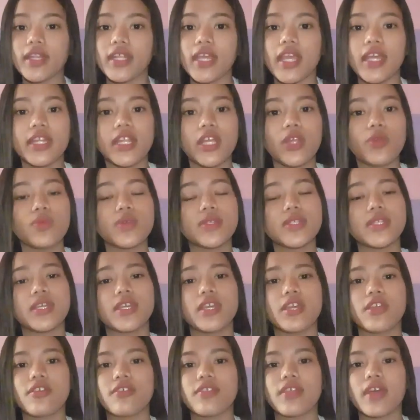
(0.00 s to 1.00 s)
2018
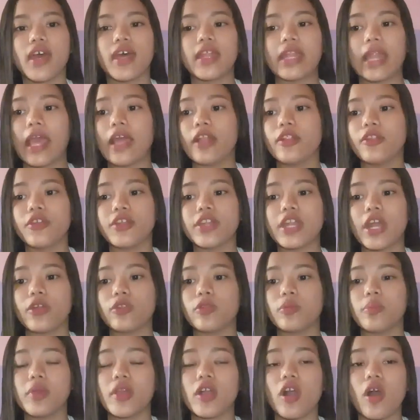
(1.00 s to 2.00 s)
was the year that I
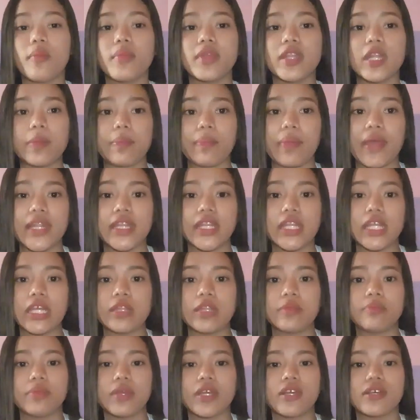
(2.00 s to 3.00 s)
learned how to become
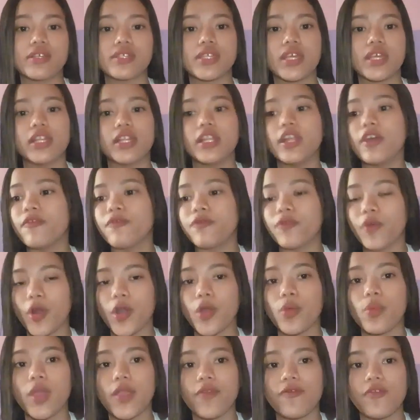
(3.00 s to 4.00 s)
independent because I
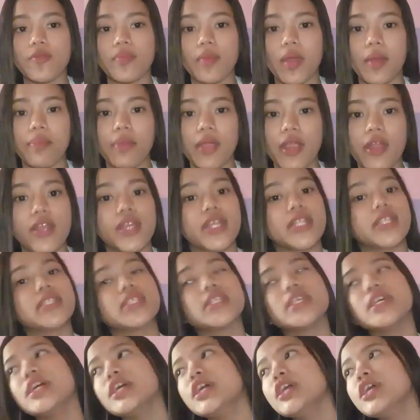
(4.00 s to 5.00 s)
live far away from my
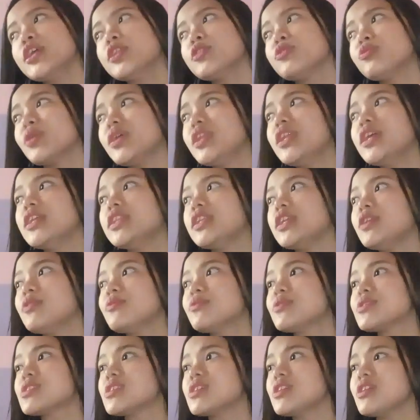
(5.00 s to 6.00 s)
parents.
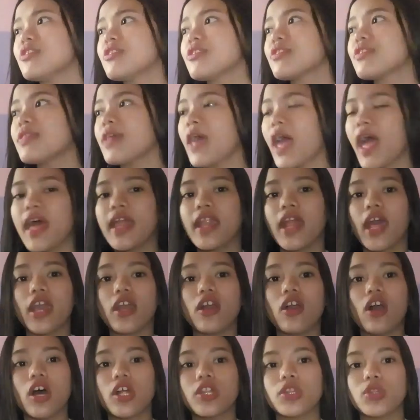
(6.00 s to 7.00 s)
2018 was the year
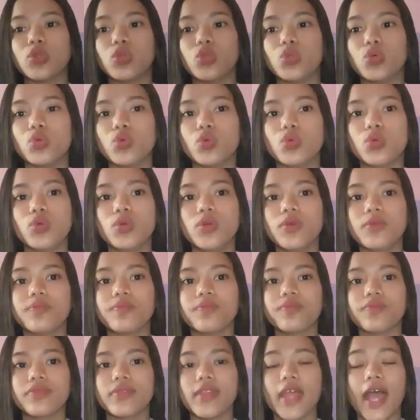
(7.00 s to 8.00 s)
that I got
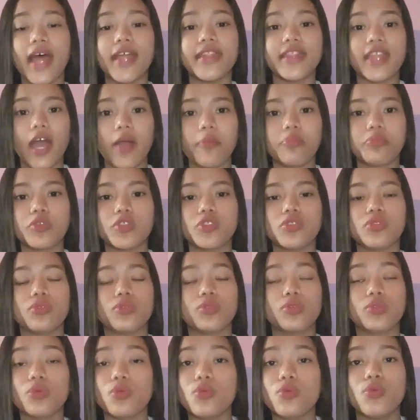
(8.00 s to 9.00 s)
to
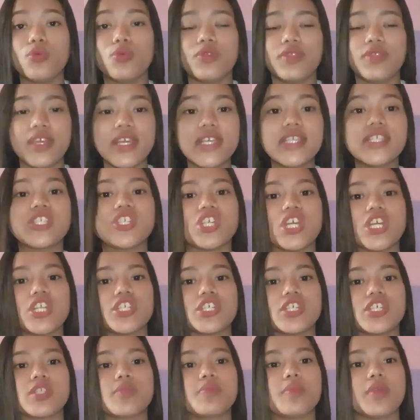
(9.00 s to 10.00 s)
adapt to these
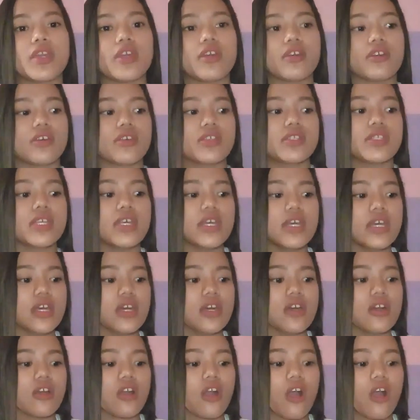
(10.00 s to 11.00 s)
changes because
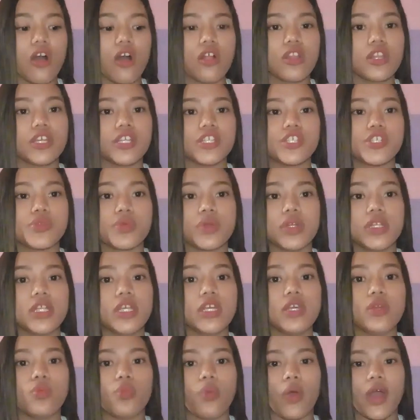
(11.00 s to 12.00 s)
college
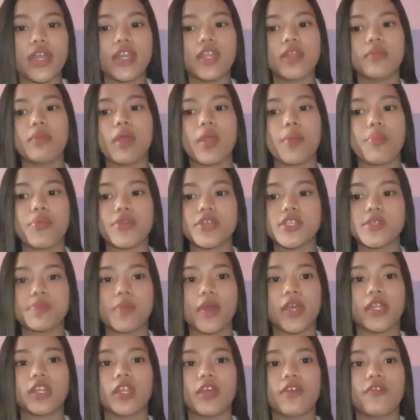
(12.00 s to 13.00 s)
really widened my
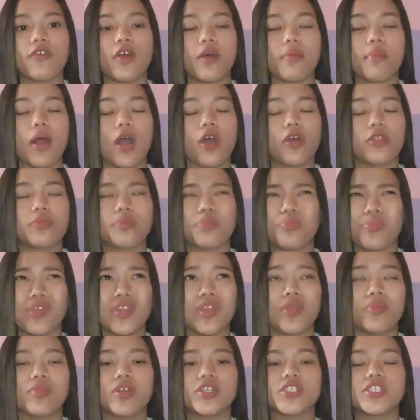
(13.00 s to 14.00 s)
perspective
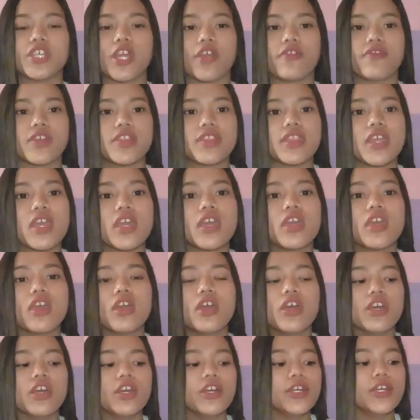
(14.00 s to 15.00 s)
about pretty much
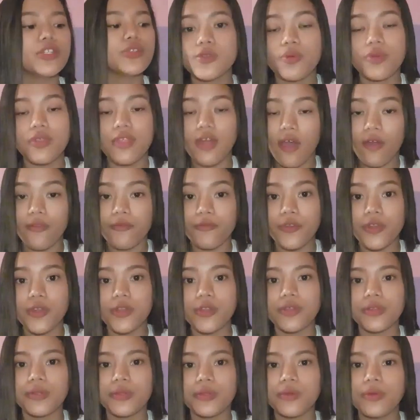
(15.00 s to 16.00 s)
everything. So
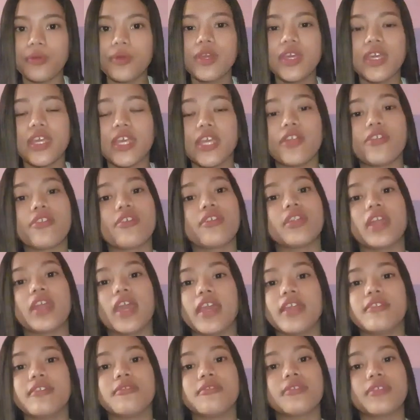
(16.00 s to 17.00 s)
without further ado,
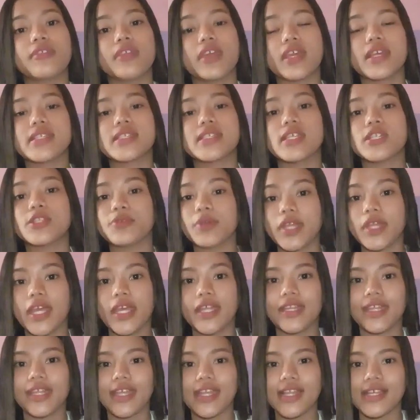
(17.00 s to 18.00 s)
here are the 18 things
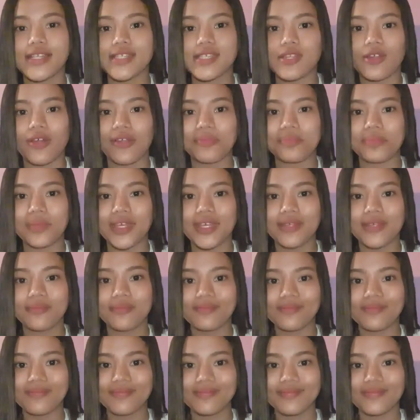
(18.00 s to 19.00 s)
that 2018 has taught
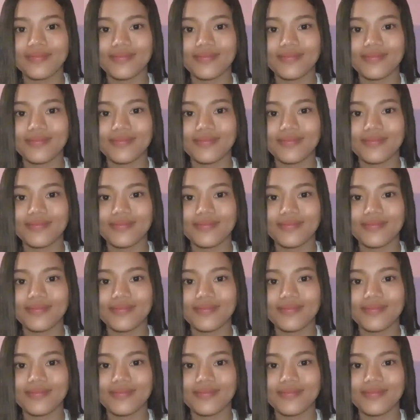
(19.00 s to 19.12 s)
me.